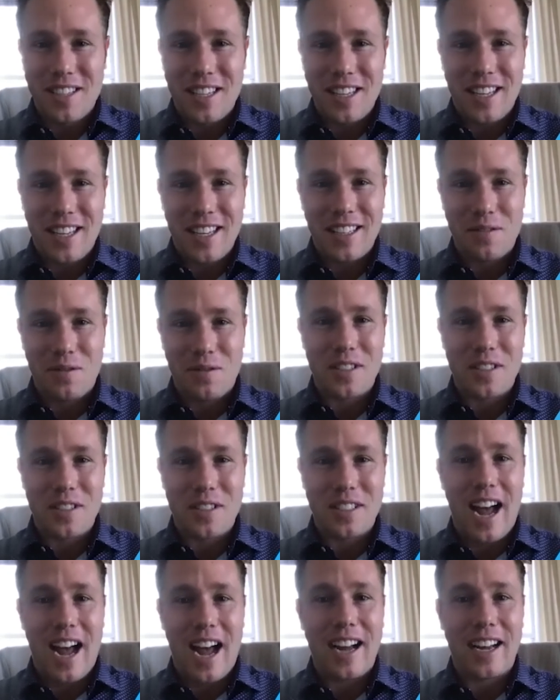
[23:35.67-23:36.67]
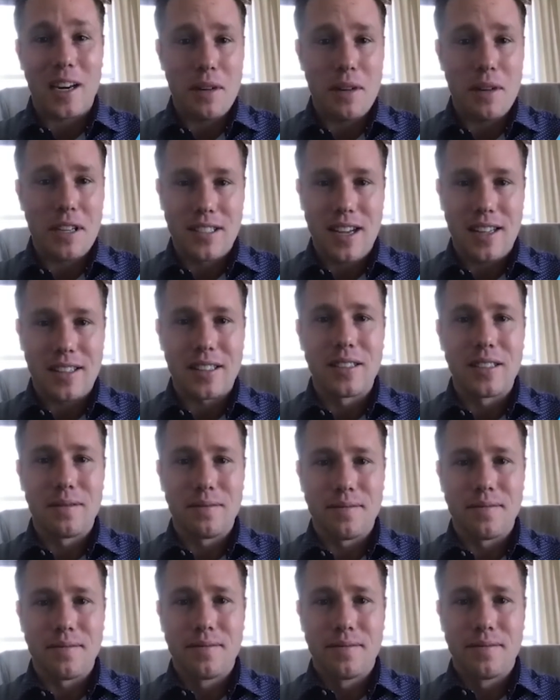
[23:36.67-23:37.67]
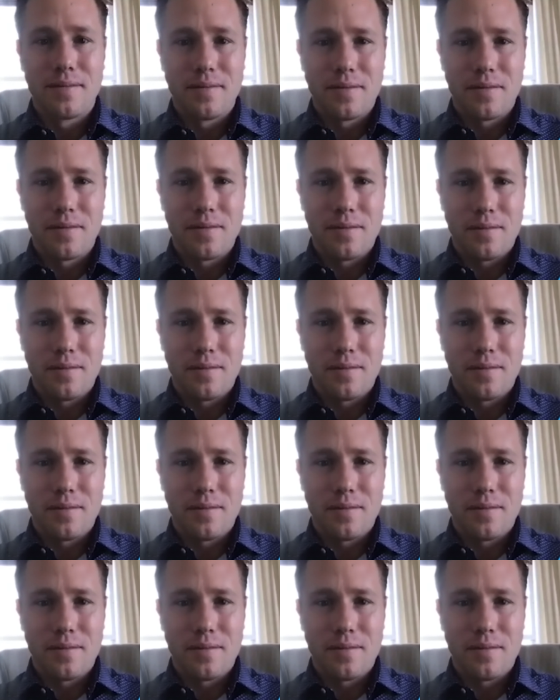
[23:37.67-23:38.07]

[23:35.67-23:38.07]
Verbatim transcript: taking a different tack, and it makes sense. Yeah.